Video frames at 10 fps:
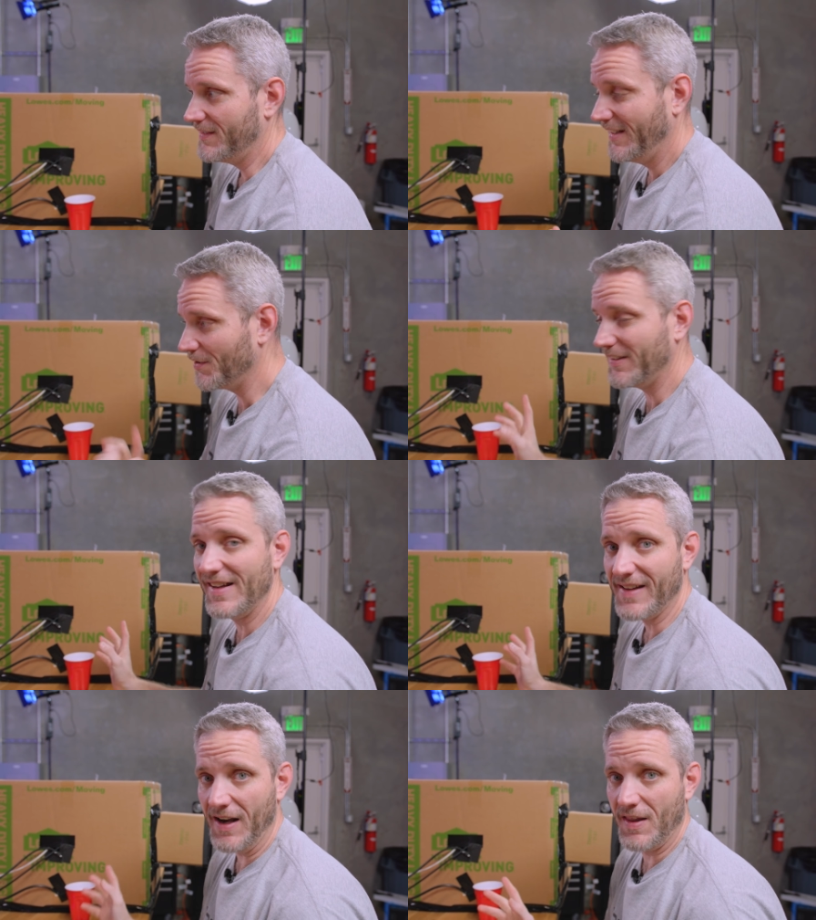Literally,
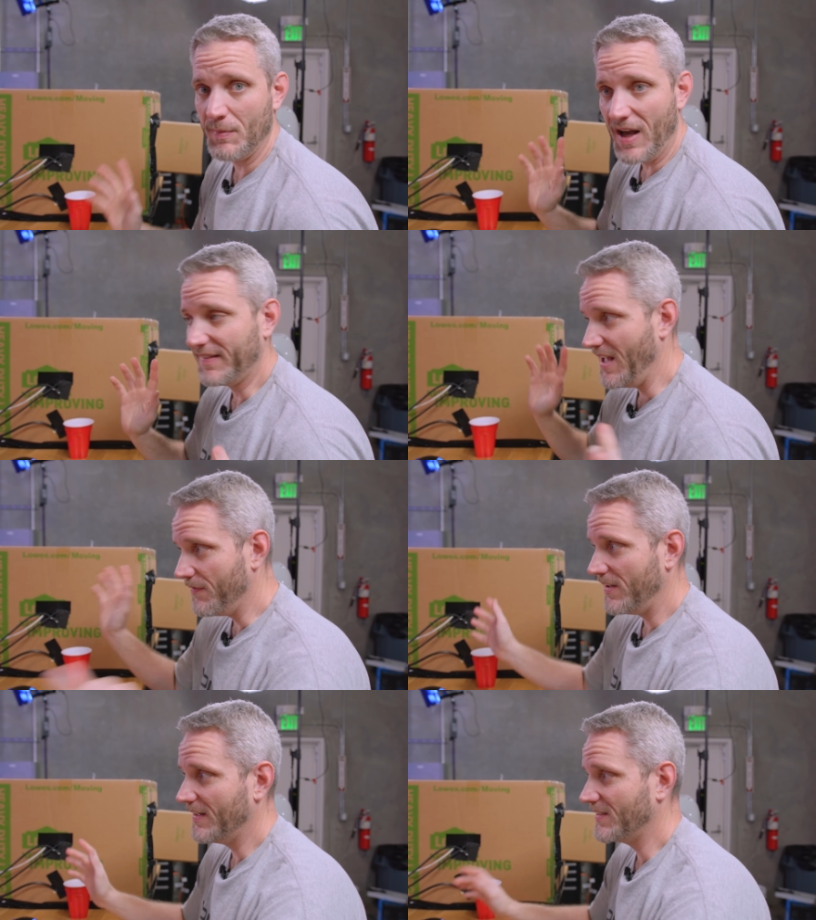it's out of the box
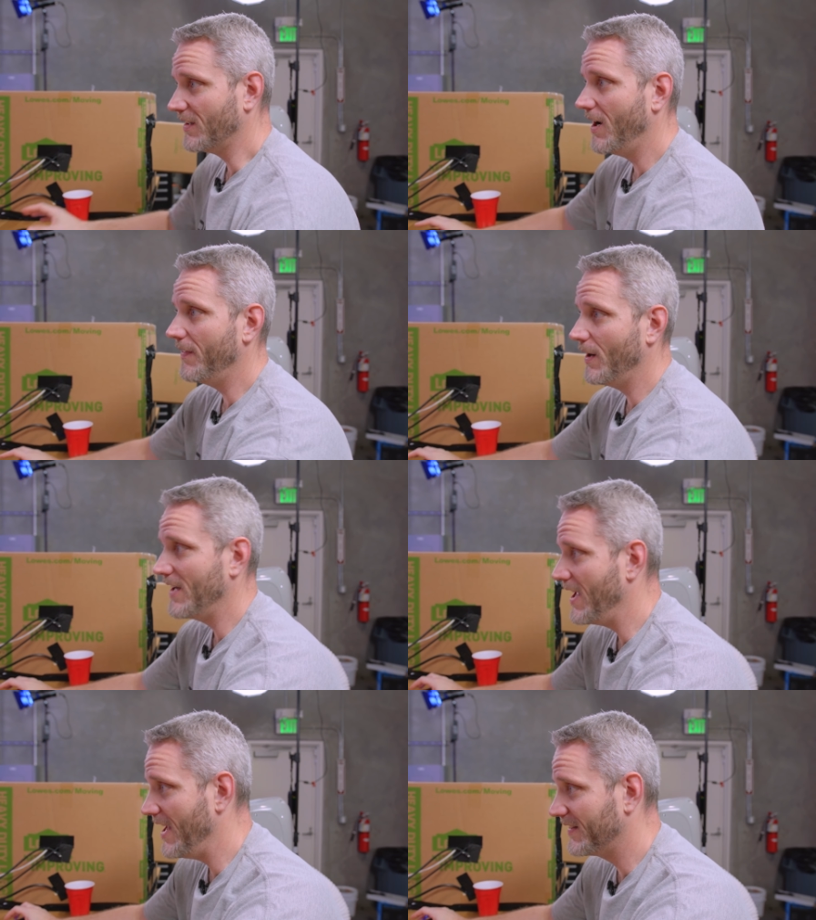FE stuck on there.
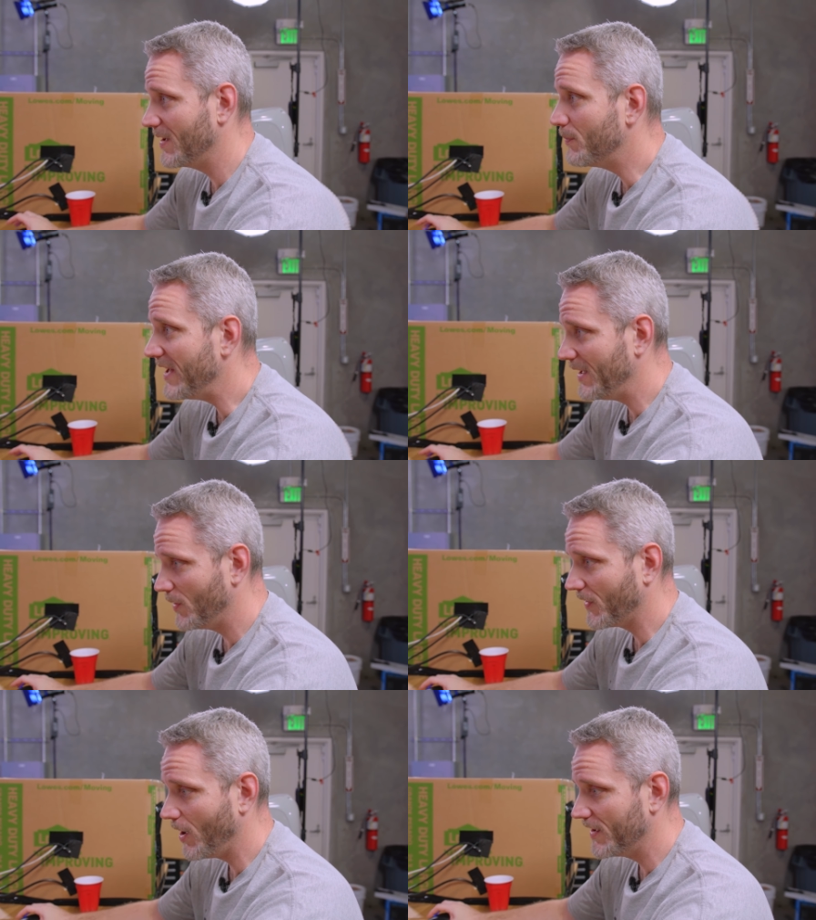And it's competing
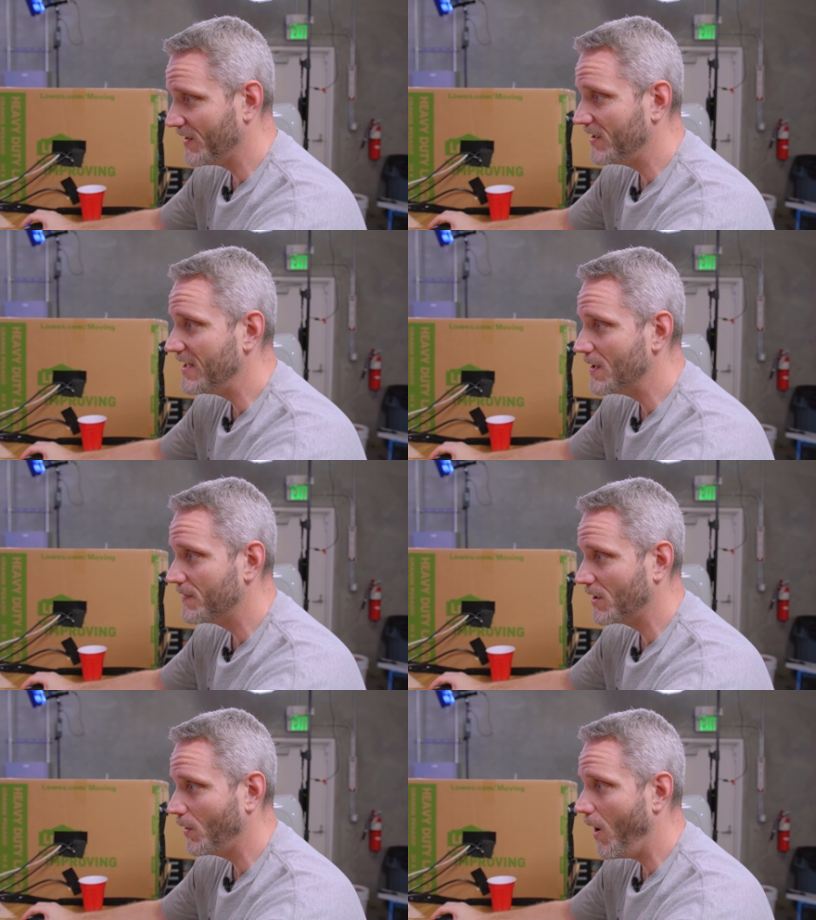with cards on here
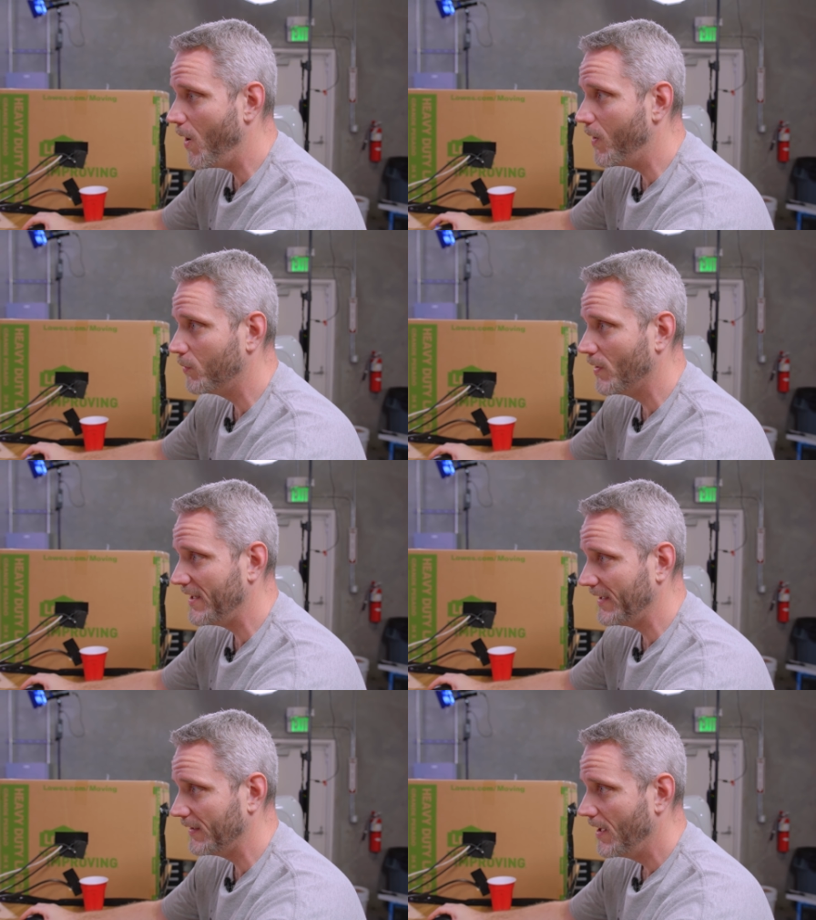that are all
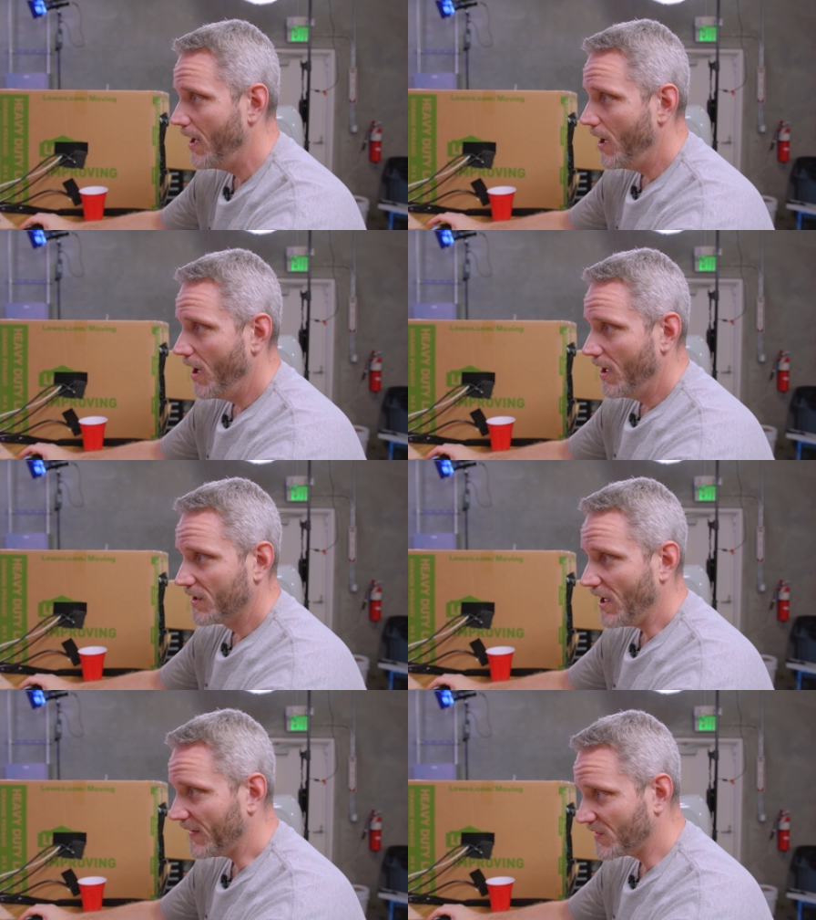running
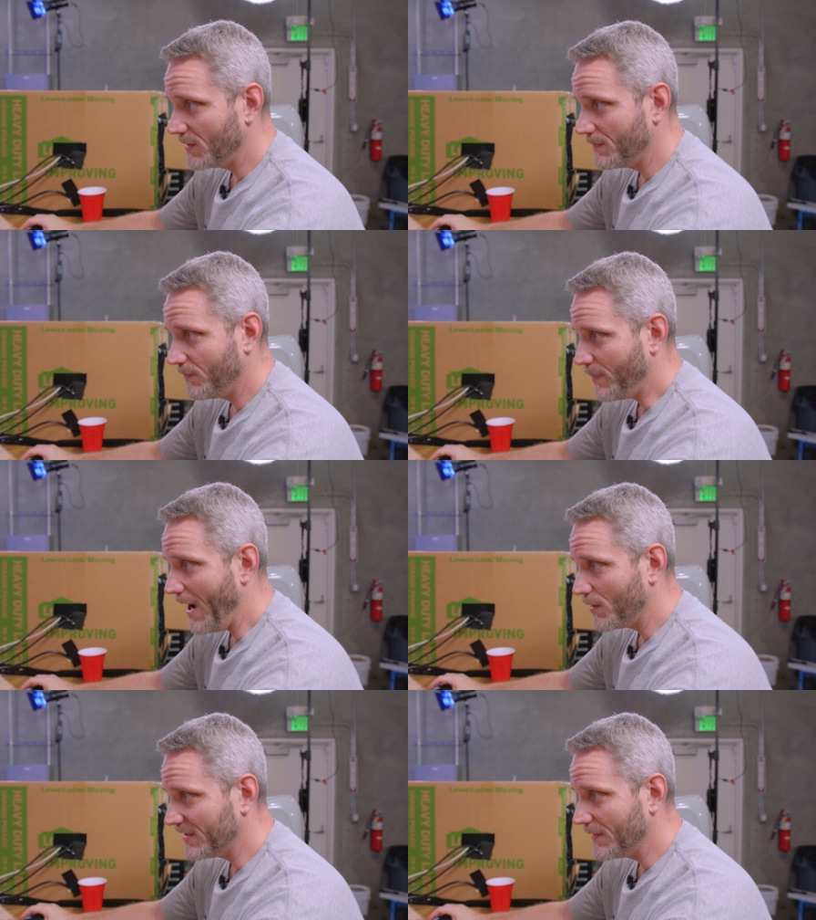custom
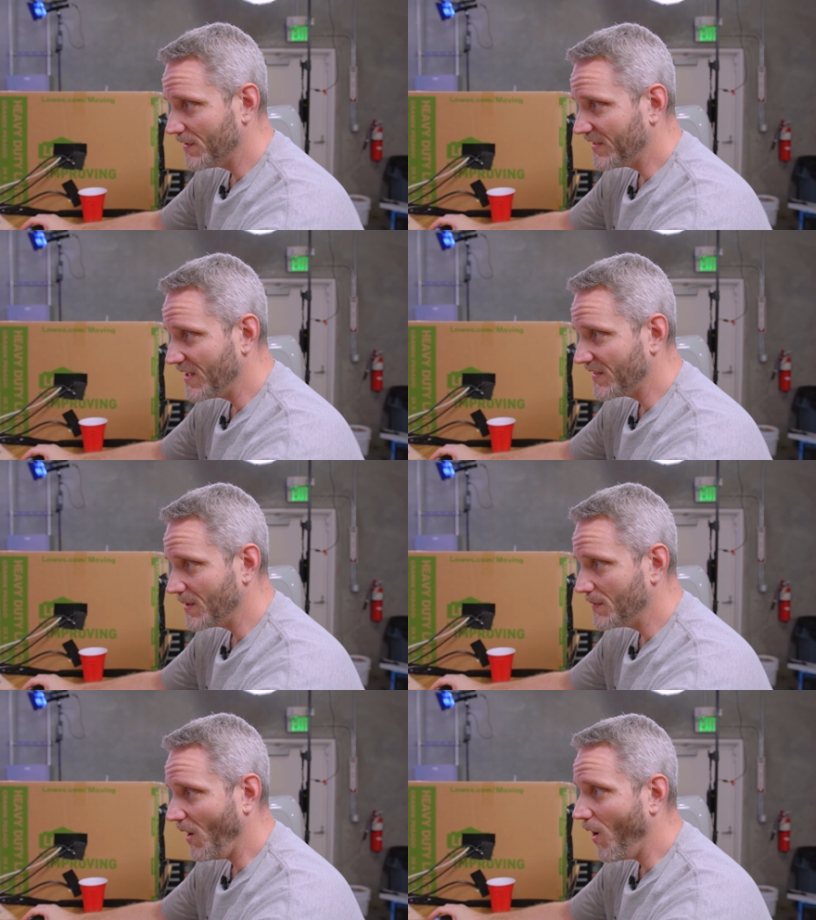power delivery
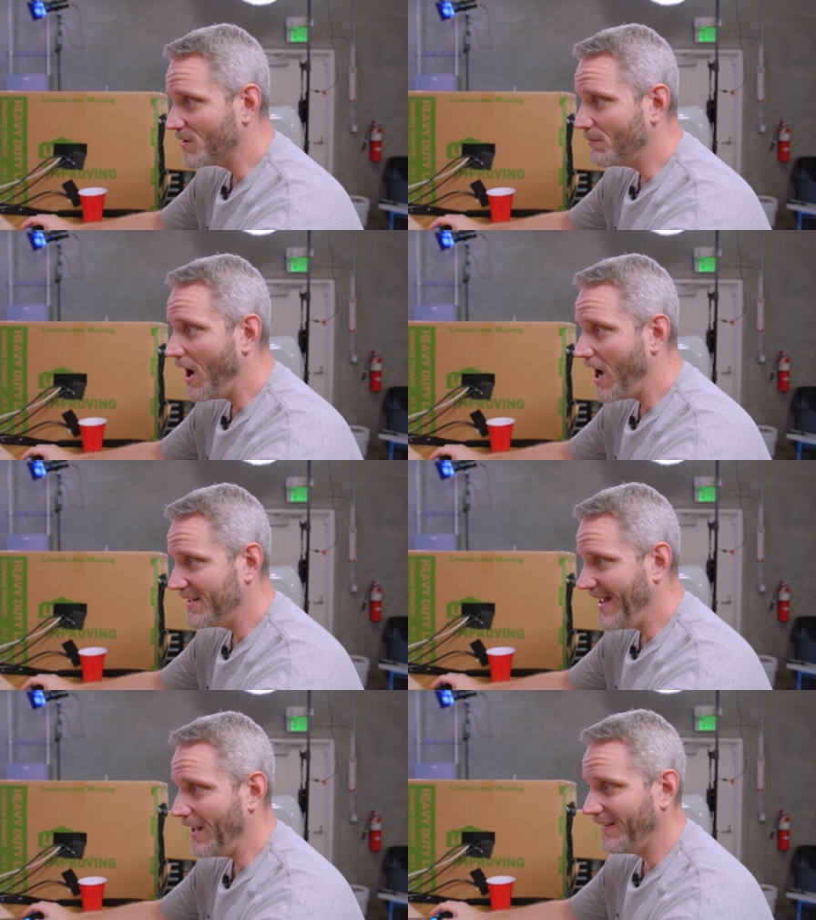systems, hard
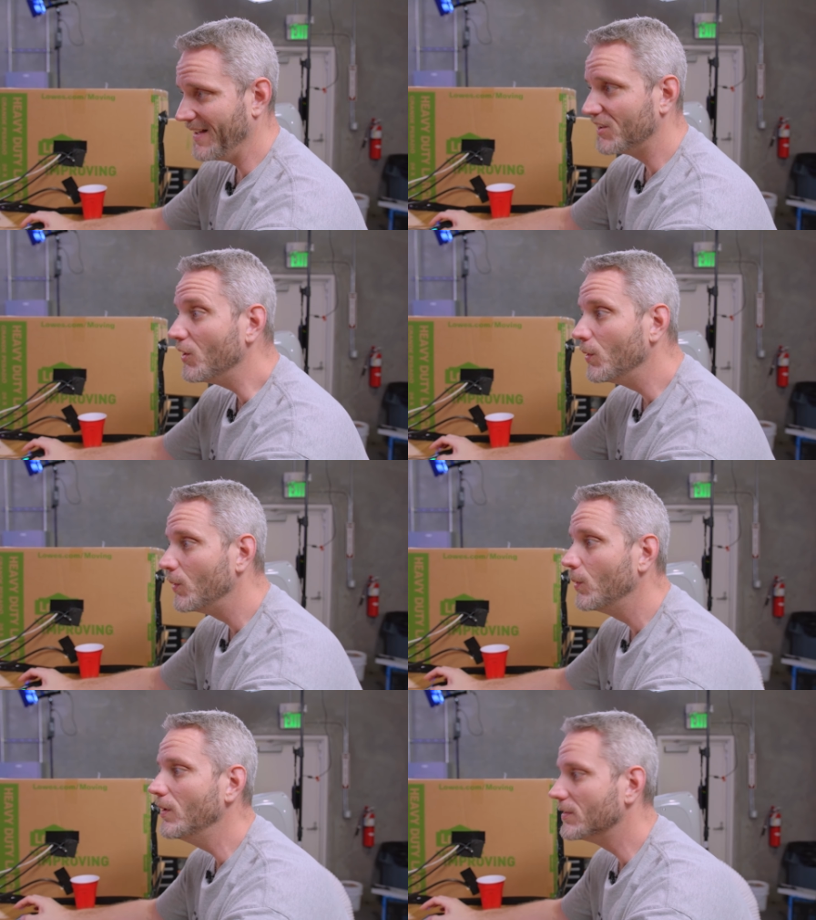mod,
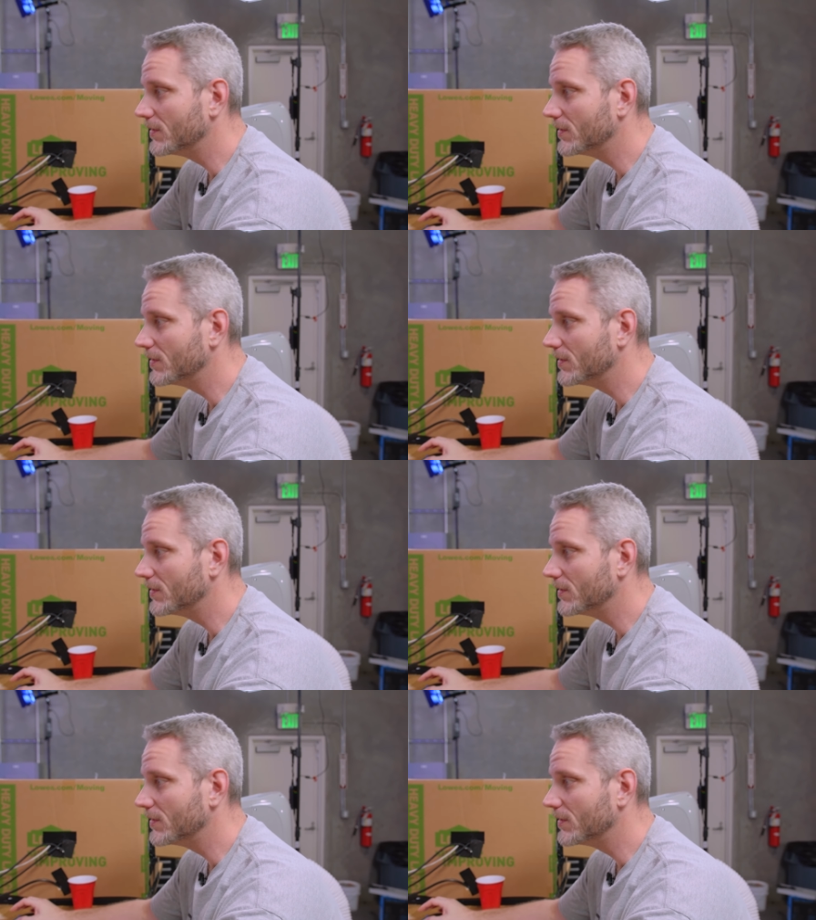LN2.